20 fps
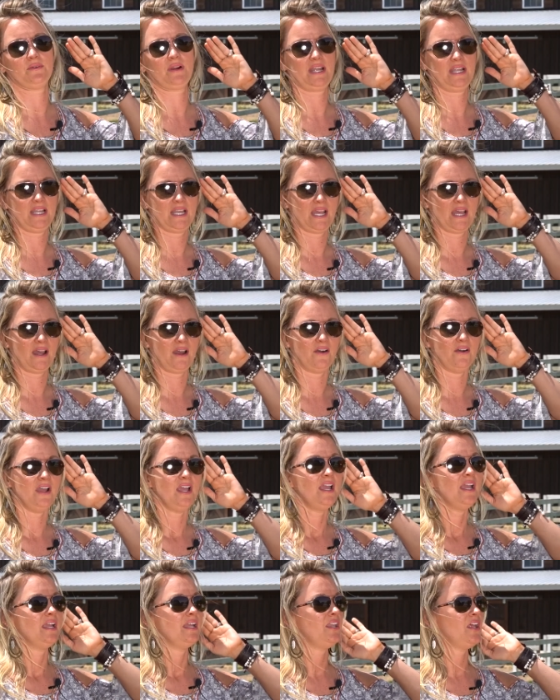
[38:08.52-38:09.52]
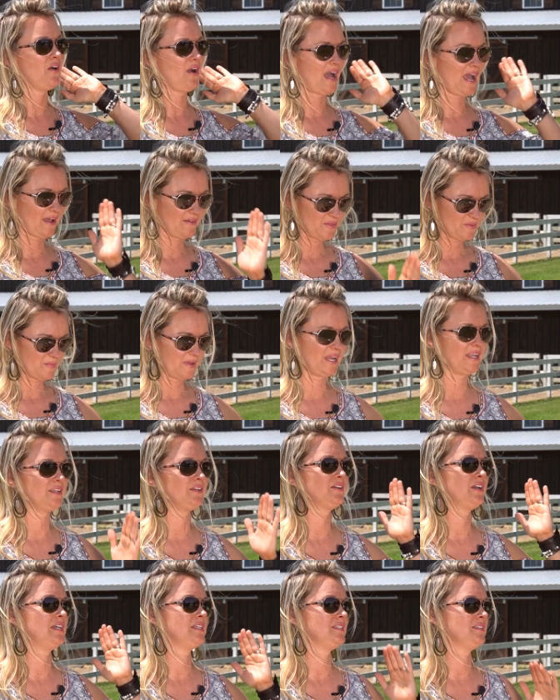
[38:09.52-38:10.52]
right now. No, I have the mind of
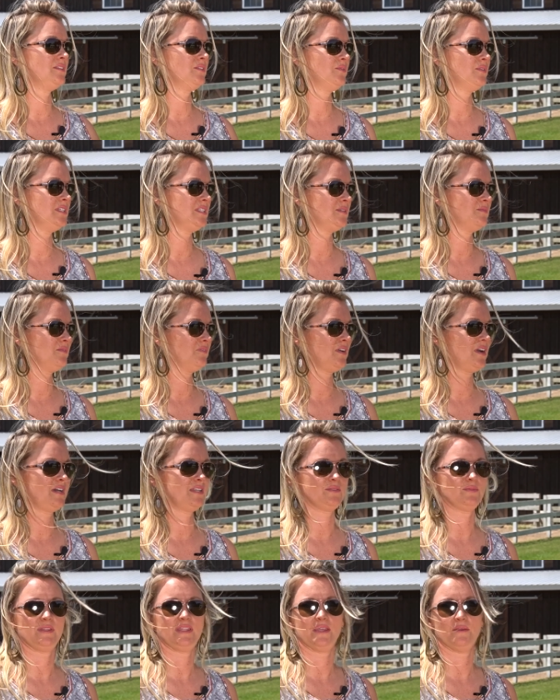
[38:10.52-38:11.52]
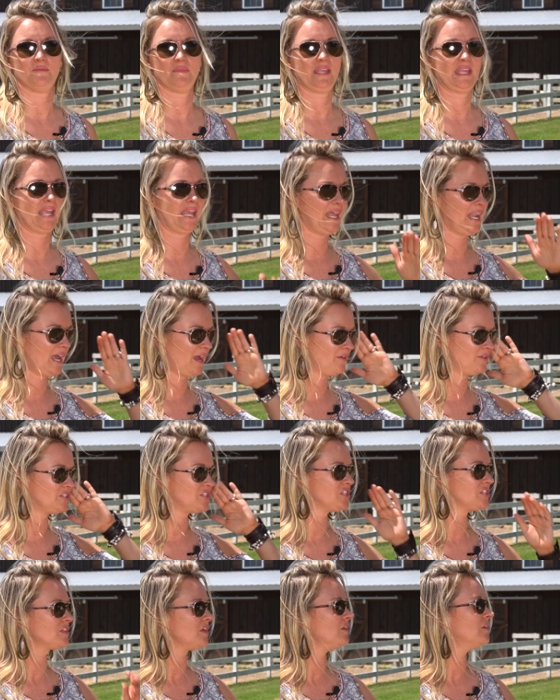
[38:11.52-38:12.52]
Christ and the wisdom of God is within me. And I would
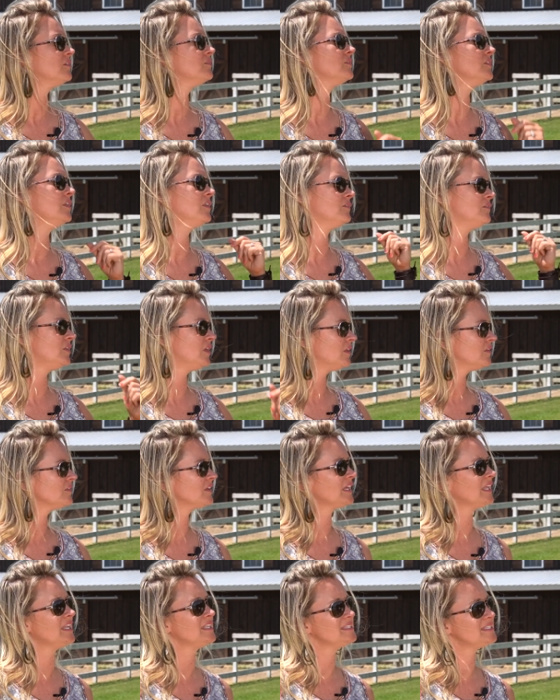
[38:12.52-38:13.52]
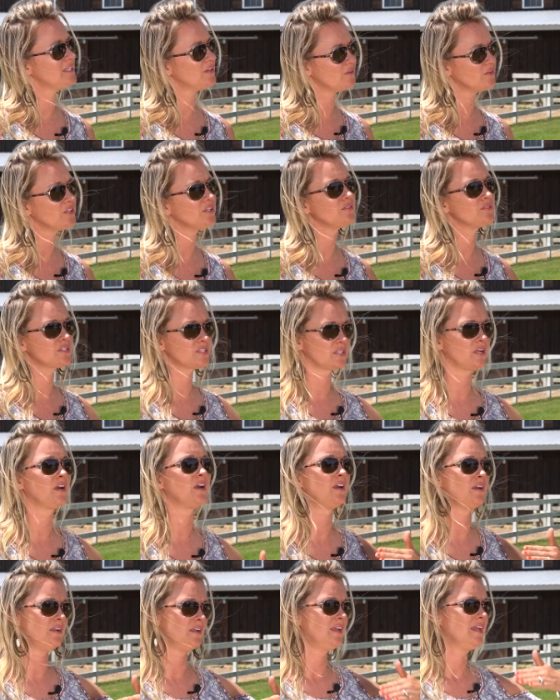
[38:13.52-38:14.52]
just over and over and over again until you
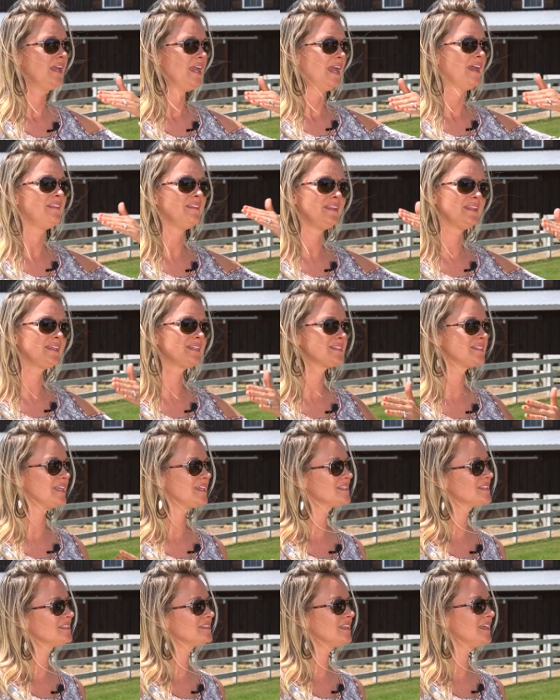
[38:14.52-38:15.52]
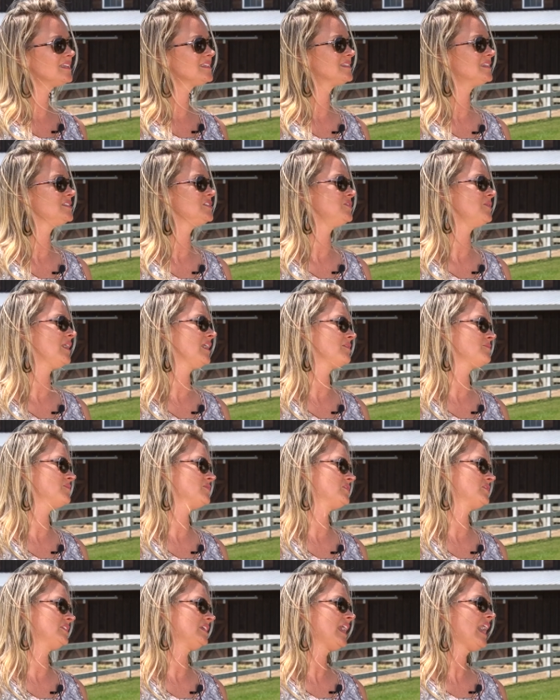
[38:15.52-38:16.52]
start. And then it gets less and less that you
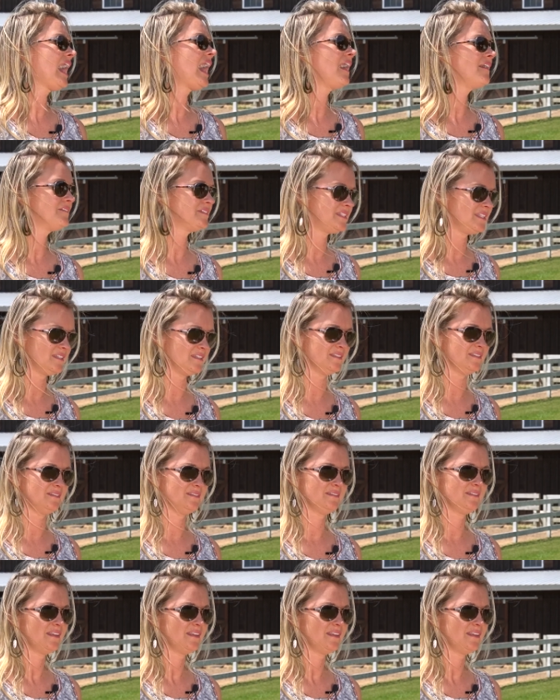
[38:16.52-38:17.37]
actually have to